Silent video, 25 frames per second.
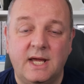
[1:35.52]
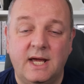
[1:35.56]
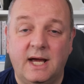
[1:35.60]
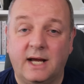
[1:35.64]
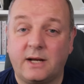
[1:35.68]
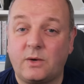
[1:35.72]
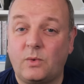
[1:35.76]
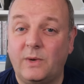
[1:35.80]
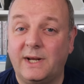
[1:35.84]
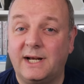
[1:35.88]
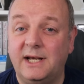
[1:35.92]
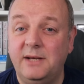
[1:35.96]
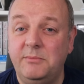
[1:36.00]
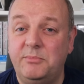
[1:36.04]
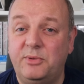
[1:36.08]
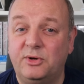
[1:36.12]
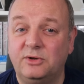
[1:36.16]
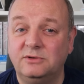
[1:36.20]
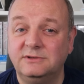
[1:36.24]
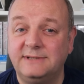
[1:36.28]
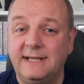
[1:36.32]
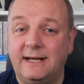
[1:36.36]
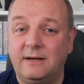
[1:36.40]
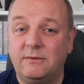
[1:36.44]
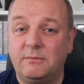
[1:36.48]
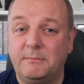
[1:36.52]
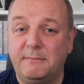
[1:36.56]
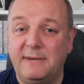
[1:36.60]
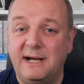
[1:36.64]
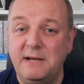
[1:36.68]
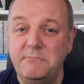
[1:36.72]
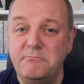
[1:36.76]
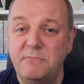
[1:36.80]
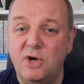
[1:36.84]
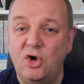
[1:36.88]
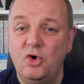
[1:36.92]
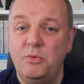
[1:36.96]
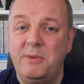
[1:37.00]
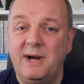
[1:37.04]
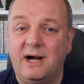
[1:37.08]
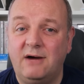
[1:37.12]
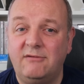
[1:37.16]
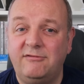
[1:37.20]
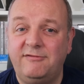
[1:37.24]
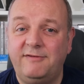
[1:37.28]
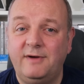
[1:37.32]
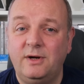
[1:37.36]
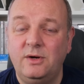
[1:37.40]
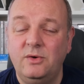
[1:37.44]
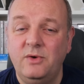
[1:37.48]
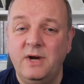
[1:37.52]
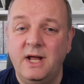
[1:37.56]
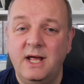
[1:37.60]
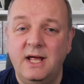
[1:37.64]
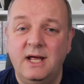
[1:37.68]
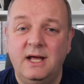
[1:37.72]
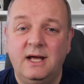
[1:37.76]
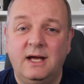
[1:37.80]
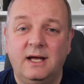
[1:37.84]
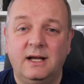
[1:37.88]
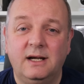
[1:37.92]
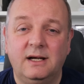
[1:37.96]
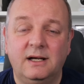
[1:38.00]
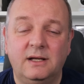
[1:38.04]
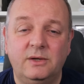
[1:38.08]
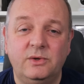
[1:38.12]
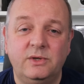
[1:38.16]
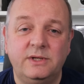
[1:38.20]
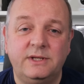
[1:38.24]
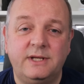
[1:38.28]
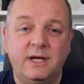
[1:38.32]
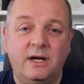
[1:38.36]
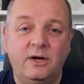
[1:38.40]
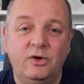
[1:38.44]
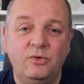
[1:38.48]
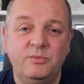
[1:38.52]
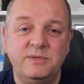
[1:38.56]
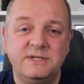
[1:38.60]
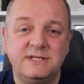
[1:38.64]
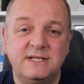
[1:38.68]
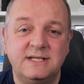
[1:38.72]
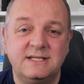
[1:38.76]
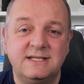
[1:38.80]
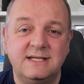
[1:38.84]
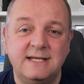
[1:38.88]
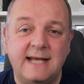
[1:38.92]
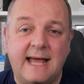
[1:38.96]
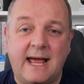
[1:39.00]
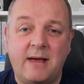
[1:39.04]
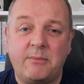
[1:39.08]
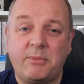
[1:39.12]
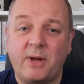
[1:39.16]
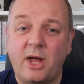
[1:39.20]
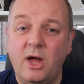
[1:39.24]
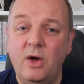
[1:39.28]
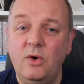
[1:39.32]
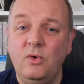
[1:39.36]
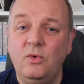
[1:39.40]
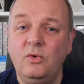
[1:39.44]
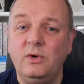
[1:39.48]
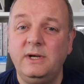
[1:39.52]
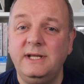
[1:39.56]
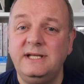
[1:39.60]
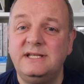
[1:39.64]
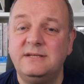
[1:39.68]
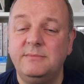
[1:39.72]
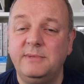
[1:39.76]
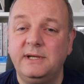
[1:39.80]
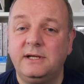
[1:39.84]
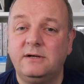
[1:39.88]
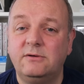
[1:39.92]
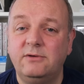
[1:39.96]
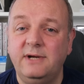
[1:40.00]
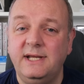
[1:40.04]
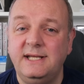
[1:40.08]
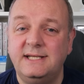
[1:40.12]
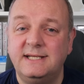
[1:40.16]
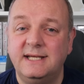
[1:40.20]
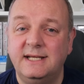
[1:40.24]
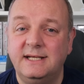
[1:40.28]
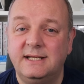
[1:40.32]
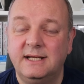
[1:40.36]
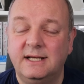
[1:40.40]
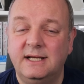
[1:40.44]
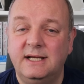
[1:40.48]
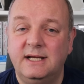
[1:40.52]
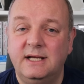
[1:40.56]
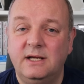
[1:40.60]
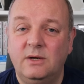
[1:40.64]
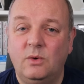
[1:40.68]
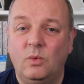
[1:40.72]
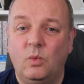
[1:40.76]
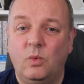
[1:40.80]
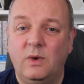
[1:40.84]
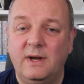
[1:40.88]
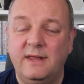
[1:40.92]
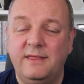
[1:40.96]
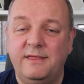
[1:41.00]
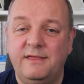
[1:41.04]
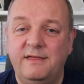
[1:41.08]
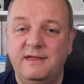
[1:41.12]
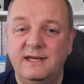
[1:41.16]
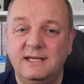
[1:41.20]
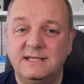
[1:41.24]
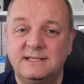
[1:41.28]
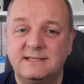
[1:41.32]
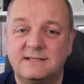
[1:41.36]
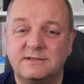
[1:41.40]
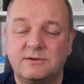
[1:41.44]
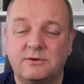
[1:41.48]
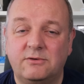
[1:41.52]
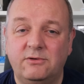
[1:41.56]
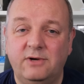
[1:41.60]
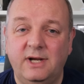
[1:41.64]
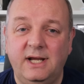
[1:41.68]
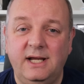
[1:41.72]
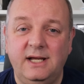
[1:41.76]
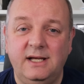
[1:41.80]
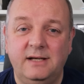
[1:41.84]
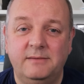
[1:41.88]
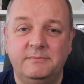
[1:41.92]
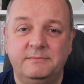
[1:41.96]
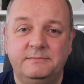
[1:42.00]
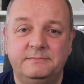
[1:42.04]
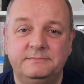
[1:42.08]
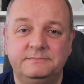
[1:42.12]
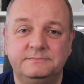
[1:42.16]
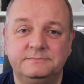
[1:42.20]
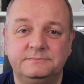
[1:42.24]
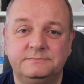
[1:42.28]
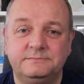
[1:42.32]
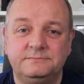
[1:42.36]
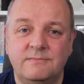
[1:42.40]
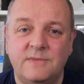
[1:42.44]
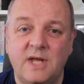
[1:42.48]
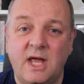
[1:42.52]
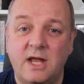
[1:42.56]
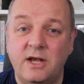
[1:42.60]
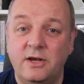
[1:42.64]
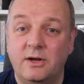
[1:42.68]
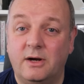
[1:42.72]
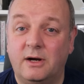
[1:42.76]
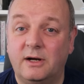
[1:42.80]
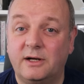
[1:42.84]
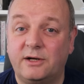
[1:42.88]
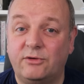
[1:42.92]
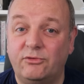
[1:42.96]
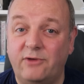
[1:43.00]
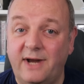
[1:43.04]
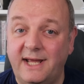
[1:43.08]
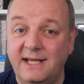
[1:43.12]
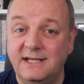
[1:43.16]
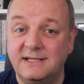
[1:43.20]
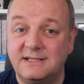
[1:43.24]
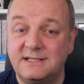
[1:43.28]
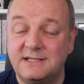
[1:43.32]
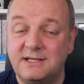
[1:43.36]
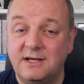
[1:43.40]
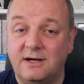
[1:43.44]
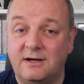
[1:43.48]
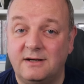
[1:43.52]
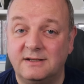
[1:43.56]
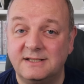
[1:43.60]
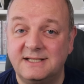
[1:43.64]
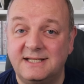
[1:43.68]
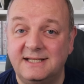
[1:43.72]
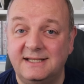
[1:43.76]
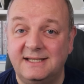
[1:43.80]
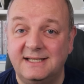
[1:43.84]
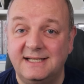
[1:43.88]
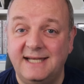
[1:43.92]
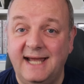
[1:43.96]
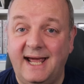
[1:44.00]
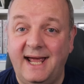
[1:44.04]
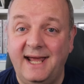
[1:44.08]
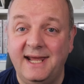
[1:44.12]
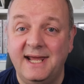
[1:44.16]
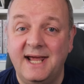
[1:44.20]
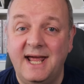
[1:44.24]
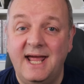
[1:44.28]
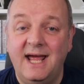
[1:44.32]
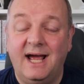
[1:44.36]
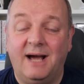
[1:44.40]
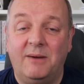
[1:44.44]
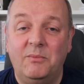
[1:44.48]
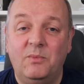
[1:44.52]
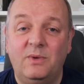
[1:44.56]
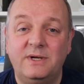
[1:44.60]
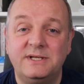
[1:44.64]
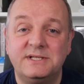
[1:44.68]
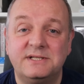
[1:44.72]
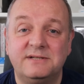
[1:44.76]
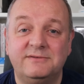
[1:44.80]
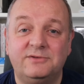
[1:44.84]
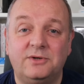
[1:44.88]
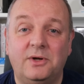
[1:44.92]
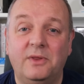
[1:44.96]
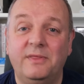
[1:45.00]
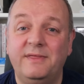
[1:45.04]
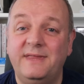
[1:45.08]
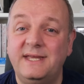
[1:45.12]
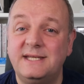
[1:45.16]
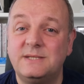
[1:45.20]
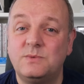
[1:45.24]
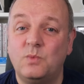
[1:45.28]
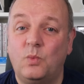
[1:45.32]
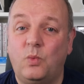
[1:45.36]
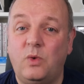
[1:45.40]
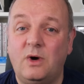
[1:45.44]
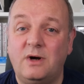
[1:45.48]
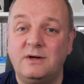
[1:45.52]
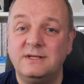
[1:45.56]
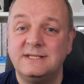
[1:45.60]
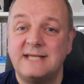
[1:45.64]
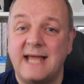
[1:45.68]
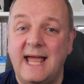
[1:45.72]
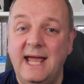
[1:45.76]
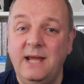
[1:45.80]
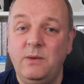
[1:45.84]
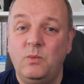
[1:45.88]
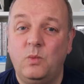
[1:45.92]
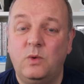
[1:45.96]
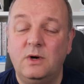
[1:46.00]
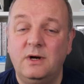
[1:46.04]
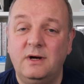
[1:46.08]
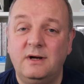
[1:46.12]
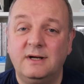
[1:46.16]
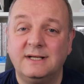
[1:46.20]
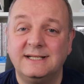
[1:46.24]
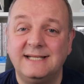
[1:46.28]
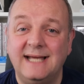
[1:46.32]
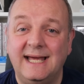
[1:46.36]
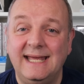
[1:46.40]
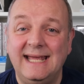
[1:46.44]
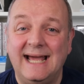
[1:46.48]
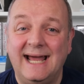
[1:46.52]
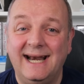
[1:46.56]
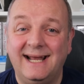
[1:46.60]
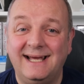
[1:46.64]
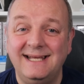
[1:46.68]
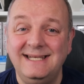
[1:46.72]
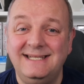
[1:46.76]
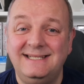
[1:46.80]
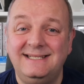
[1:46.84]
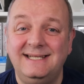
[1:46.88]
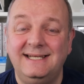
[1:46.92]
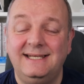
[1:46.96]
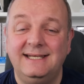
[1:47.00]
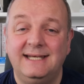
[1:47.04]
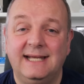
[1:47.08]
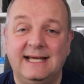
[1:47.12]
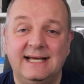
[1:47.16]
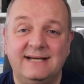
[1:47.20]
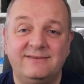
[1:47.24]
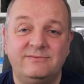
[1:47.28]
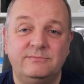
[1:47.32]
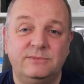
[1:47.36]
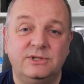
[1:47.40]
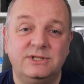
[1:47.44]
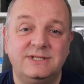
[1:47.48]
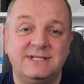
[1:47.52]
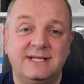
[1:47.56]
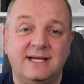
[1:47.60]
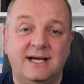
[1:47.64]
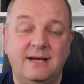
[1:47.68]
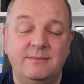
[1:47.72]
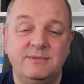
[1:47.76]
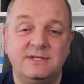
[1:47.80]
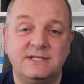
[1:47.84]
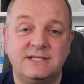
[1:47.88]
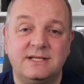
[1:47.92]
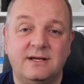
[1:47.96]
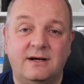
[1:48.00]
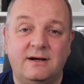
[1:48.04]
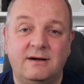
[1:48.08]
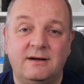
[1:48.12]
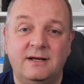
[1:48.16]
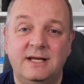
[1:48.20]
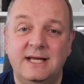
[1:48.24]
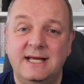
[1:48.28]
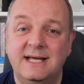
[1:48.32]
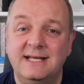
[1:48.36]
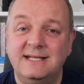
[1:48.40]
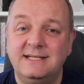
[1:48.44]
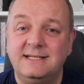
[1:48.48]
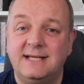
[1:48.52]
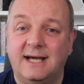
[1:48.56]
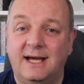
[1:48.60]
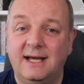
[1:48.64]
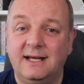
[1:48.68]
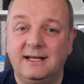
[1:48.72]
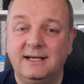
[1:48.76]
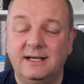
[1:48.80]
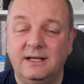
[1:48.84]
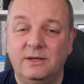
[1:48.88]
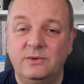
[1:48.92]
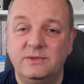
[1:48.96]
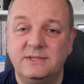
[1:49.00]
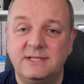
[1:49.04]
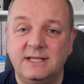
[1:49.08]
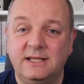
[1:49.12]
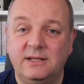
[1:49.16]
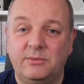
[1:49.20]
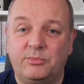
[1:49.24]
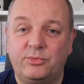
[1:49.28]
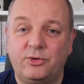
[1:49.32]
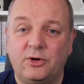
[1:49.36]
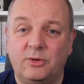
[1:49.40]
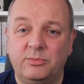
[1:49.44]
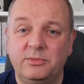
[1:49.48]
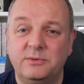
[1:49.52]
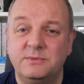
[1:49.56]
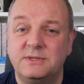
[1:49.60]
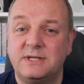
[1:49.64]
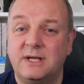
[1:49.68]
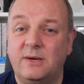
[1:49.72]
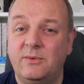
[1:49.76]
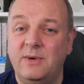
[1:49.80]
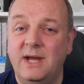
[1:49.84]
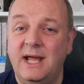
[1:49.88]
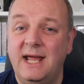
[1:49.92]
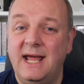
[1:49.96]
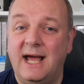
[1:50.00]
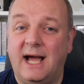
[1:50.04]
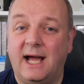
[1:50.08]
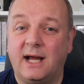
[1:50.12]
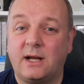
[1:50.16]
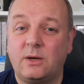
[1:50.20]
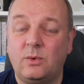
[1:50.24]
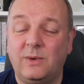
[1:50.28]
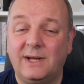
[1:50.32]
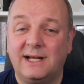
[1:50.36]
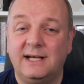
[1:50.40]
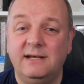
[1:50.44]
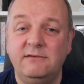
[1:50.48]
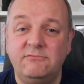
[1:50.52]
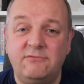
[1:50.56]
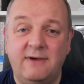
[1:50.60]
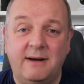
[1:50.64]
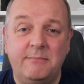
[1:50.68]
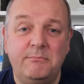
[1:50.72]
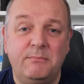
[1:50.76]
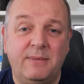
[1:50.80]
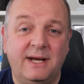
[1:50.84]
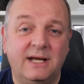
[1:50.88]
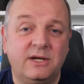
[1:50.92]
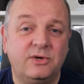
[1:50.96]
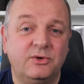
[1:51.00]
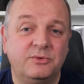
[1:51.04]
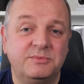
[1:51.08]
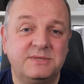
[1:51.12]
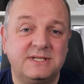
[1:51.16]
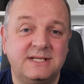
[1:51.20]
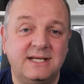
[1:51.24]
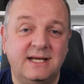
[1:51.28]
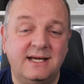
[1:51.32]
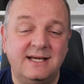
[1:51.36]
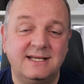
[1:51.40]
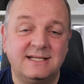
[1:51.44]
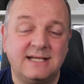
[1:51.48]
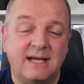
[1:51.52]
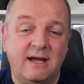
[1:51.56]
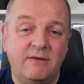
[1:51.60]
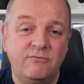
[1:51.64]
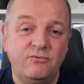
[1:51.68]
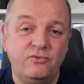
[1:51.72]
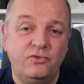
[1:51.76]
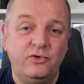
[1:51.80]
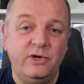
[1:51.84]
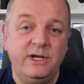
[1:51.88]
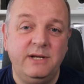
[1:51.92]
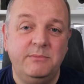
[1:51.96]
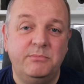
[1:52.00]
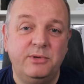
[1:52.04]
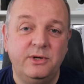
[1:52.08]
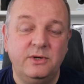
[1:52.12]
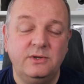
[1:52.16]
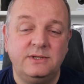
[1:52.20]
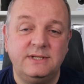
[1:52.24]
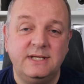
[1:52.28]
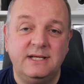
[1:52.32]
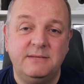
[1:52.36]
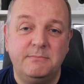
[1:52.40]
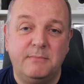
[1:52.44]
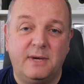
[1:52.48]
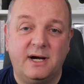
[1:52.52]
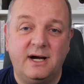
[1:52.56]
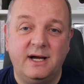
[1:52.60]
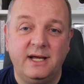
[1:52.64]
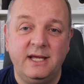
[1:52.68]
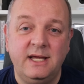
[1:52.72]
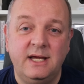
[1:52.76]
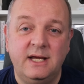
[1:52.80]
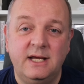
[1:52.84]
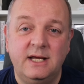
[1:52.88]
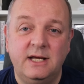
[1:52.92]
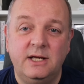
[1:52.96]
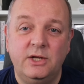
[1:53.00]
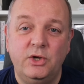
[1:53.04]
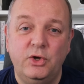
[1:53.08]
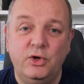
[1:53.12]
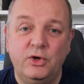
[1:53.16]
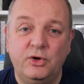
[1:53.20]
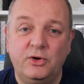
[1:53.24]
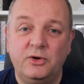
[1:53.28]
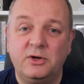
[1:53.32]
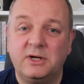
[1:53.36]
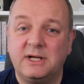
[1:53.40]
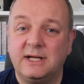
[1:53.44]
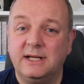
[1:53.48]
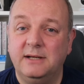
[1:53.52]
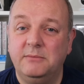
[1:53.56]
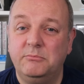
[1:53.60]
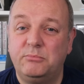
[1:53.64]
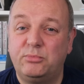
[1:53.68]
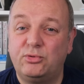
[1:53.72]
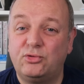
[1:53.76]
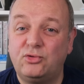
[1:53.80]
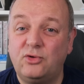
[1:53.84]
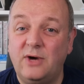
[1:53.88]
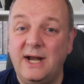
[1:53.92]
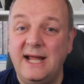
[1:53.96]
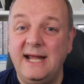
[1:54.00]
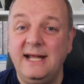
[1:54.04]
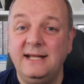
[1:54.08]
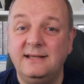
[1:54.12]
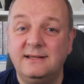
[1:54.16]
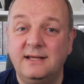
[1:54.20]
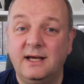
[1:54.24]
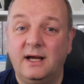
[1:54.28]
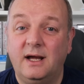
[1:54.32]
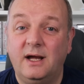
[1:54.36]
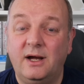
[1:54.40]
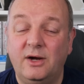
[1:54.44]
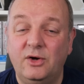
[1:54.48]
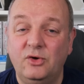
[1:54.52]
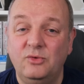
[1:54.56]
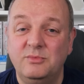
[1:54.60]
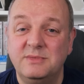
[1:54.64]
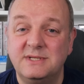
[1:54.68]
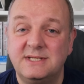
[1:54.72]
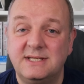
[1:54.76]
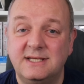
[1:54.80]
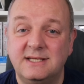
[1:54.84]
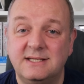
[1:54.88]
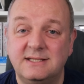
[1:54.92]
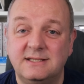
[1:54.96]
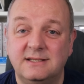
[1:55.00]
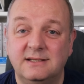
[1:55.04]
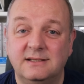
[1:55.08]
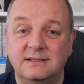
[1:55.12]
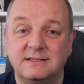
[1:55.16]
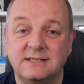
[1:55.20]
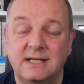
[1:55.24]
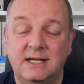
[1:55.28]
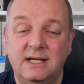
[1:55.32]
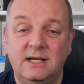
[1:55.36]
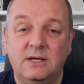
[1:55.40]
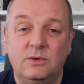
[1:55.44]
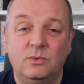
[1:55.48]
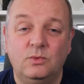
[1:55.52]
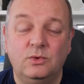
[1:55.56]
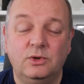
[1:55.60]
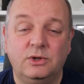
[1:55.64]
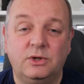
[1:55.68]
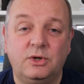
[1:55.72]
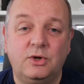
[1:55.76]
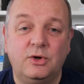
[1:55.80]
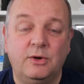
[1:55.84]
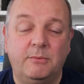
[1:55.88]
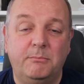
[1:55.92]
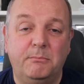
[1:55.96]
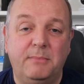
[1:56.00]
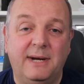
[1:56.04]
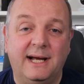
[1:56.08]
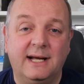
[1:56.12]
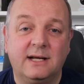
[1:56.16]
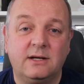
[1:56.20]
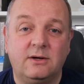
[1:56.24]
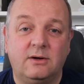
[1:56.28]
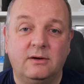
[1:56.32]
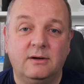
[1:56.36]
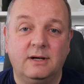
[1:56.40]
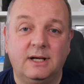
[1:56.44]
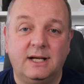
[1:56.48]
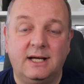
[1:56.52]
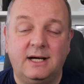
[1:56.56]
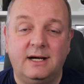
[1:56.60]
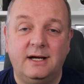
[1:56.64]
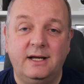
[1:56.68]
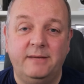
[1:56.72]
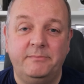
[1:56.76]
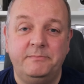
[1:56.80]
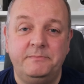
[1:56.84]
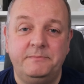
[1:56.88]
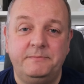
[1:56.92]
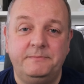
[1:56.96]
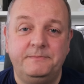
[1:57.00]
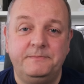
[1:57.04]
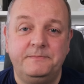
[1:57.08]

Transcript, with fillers: I quickly pulled out my mobile phone and loaded the Home Assistant app only to be greeted with this screen. Not a great start to the day, and worst of all, this was a work day and I didn't have much time to start diagnosing the problem, so I quickly ran back upstairs and rebooted my NUC and prayed that Home Assistant would come back online.